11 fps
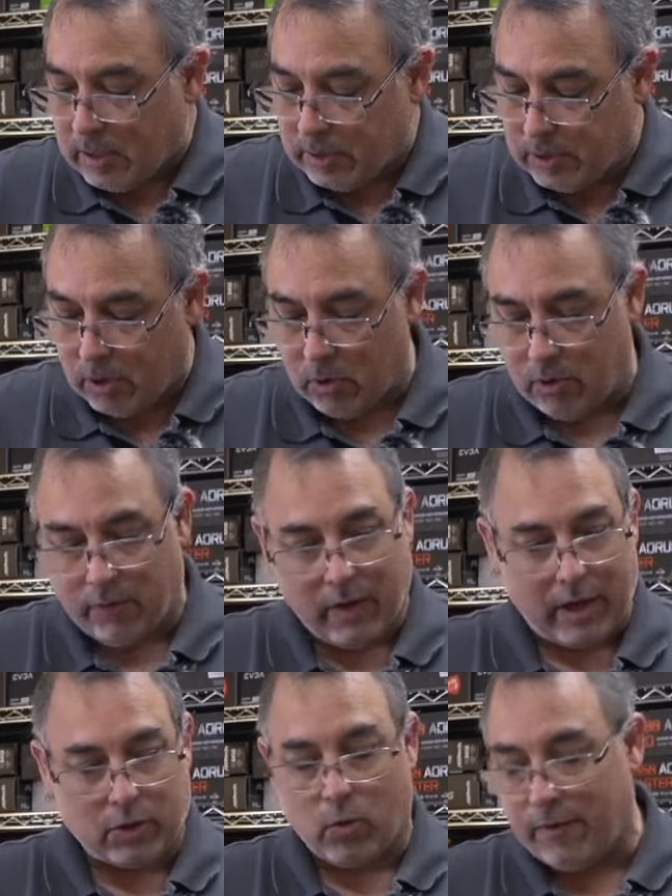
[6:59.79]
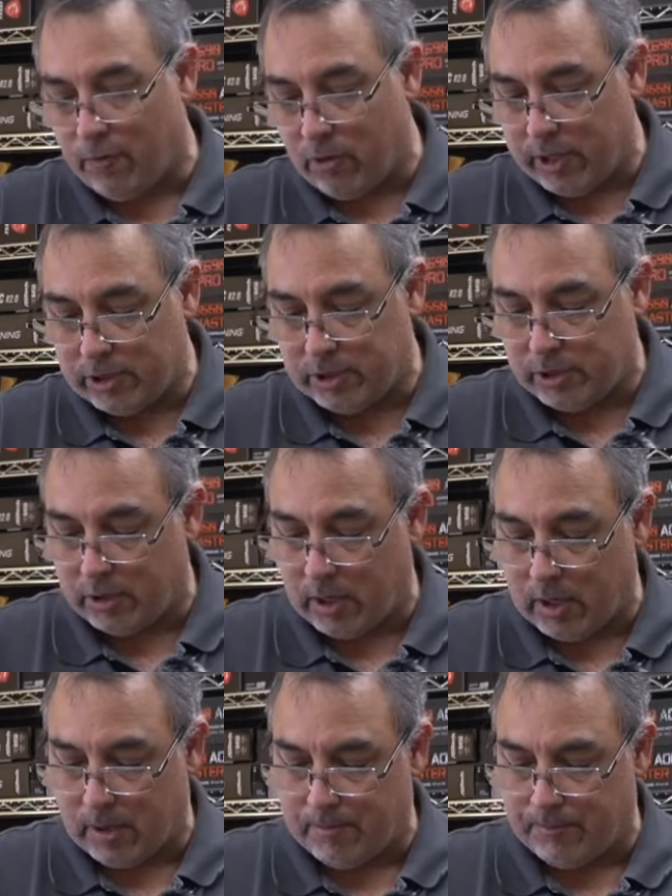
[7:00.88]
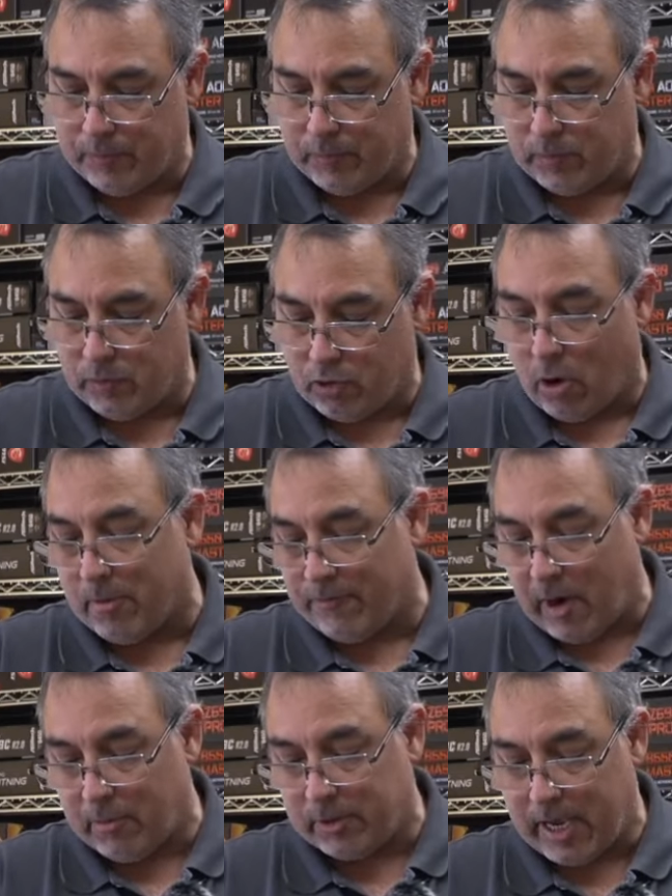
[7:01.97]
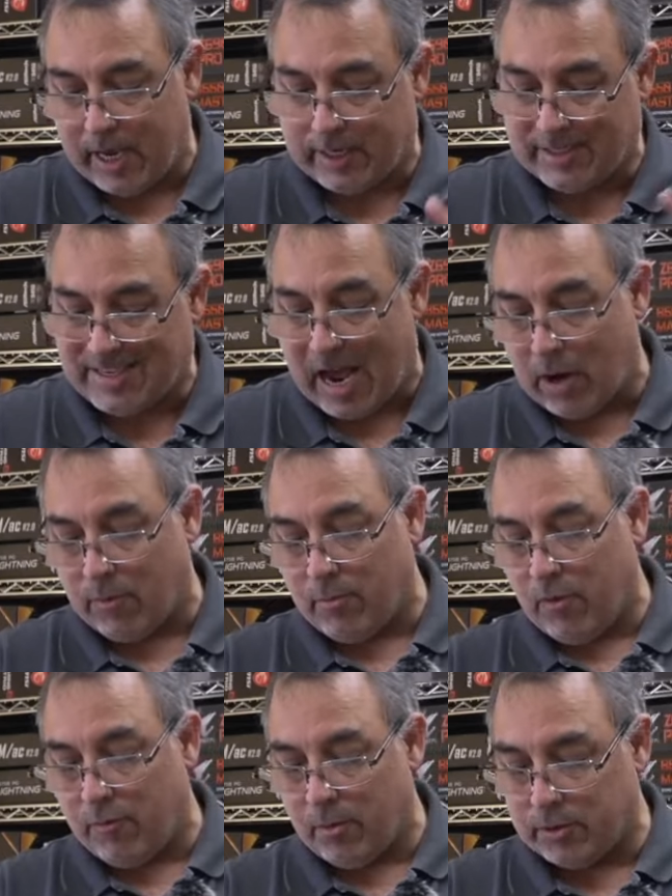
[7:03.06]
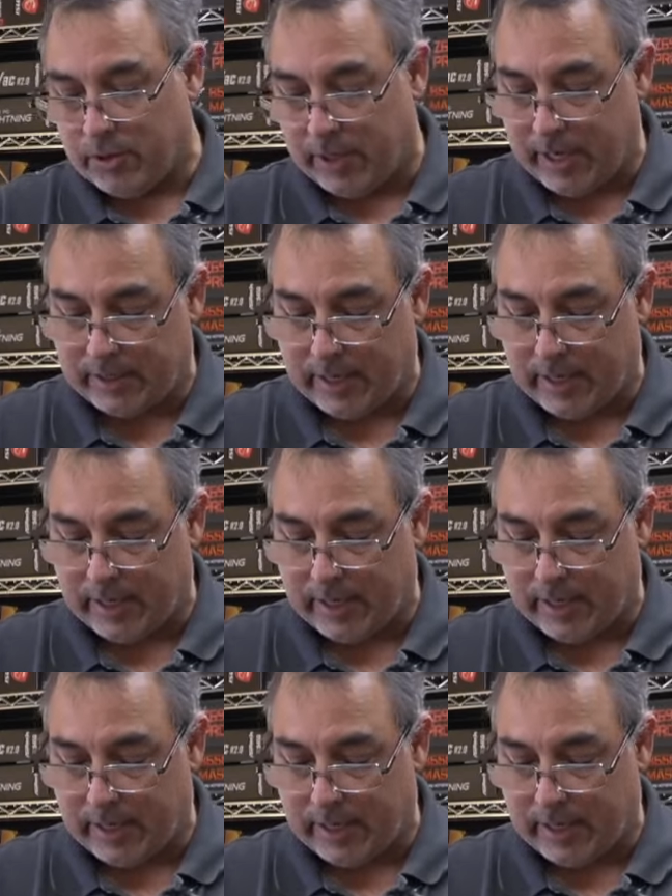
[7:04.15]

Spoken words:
So you've got a 24-inch carbon fiber tank. It's non-removable, so you can't